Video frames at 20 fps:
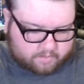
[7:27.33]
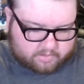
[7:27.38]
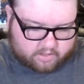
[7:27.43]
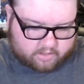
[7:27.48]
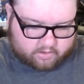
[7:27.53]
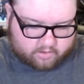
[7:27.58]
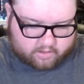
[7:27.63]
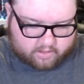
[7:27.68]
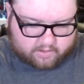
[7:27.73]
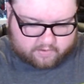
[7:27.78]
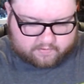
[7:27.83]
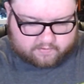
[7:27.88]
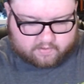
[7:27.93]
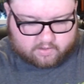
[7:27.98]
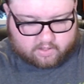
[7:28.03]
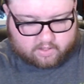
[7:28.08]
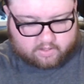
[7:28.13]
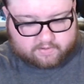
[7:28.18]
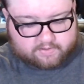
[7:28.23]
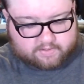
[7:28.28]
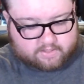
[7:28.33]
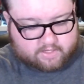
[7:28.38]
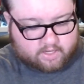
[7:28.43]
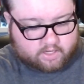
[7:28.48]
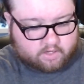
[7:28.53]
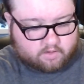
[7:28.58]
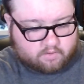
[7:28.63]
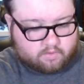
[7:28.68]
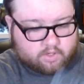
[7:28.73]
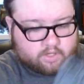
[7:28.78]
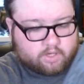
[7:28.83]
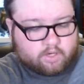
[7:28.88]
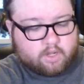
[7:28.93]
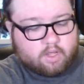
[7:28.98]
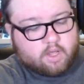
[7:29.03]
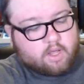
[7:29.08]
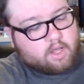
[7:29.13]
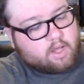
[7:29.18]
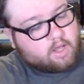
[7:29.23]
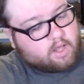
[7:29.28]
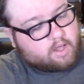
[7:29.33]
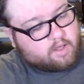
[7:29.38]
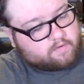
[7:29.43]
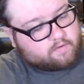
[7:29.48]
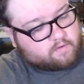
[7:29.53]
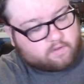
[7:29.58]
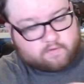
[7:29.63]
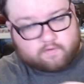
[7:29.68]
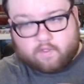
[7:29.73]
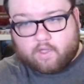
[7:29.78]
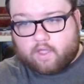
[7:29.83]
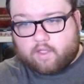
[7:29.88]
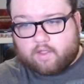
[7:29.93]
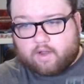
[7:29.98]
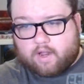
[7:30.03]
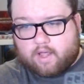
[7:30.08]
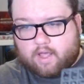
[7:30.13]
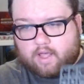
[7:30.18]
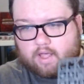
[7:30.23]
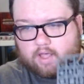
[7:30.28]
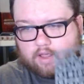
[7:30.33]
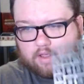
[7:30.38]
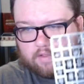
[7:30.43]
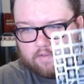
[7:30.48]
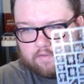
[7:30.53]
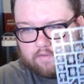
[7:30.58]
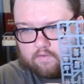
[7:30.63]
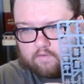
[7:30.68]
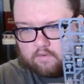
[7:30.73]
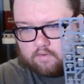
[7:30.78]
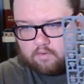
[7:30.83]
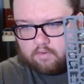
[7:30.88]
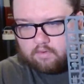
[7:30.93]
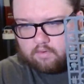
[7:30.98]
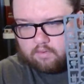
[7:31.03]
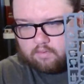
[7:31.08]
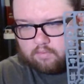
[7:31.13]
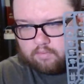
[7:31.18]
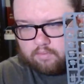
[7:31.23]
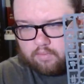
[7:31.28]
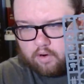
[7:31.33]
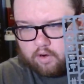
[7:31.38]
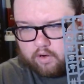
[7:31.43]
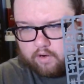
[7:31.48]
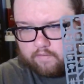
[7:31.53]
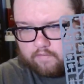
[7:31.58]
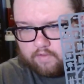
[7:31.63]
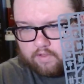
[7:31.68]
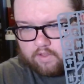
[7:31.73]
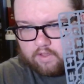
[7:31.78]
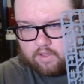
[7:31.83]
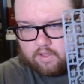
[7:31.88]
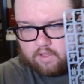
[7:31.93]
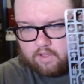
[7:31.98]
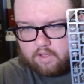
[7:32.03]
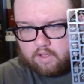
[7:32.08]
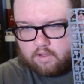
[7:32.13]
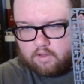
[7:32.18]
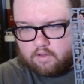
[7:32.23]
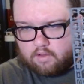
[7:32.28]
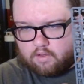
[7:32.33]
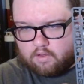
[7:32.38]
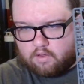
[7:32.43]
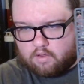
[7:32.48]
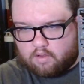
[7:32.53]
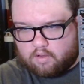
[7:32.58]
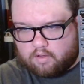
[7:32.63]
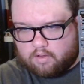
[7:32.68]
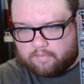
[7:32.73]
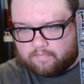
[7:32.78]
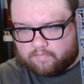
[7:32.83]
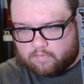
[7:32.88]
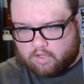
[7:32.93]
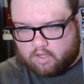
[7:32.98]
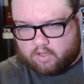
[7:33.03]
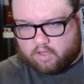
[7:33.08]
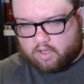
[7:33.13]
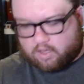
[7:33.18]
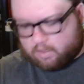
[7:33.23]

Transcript: Here is the second one. So this, like, it has part of the, I